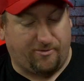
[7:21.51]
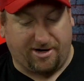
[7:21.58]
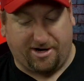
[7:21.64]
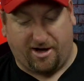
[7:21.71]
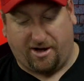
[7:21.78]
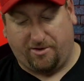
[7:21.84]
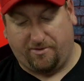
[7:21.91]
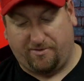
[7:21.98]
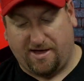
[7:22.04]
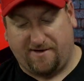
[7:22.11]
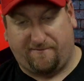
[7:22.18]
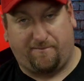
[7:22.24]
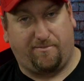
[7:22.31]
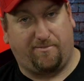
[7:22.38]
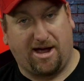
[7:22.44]
We know
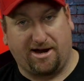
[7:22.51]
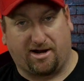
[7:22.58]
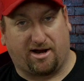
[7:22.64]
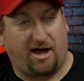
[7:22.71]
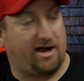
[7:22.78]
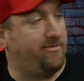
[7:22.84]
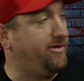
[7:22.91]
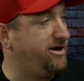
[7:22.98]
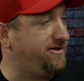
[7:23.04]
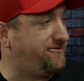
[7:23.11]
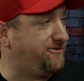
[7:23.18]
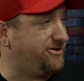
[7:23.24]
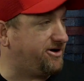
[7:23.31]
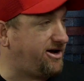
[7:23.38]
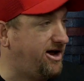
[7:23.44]
they've paid a lot of money
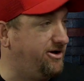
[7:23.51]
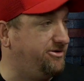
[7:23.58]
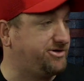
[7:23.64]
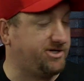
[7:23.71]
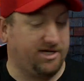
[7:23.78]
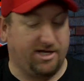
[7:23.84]
for their coach.